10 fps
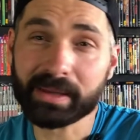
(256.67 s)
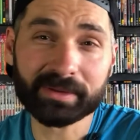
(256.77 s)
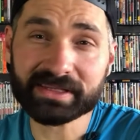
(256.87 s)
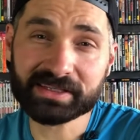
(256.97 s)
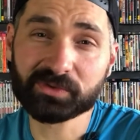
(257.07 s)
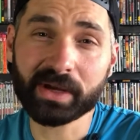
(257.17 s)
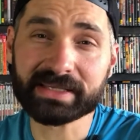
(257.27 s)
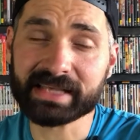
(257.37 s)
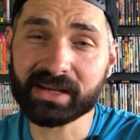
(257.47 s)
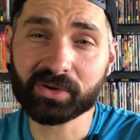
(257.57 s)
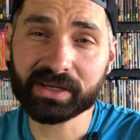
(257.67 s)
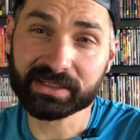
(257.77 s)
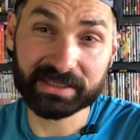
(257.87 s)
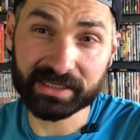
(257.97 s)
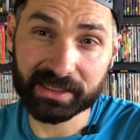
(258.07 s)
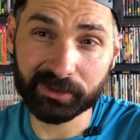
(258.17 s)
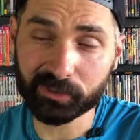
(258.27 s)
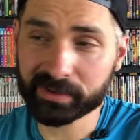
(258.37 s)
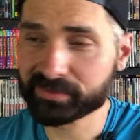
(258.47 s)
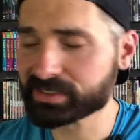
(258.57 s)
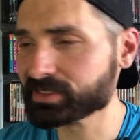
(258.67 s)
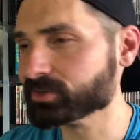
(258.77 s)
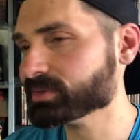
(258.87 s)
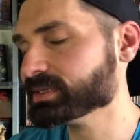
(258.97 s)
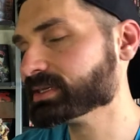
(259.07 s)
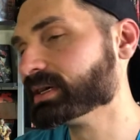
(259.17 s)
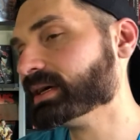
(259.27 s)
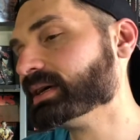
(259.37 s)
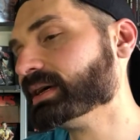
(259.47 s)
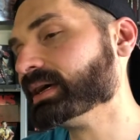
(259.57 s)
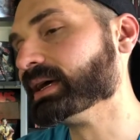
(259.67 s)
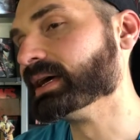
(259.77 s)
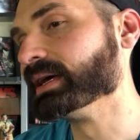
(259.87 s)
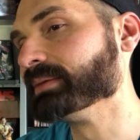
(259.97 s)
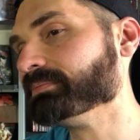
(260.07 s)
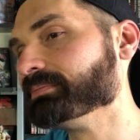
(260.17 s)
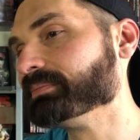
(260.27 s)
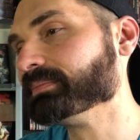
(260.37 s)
Maybe this is why he's angry because he killed one of his students um,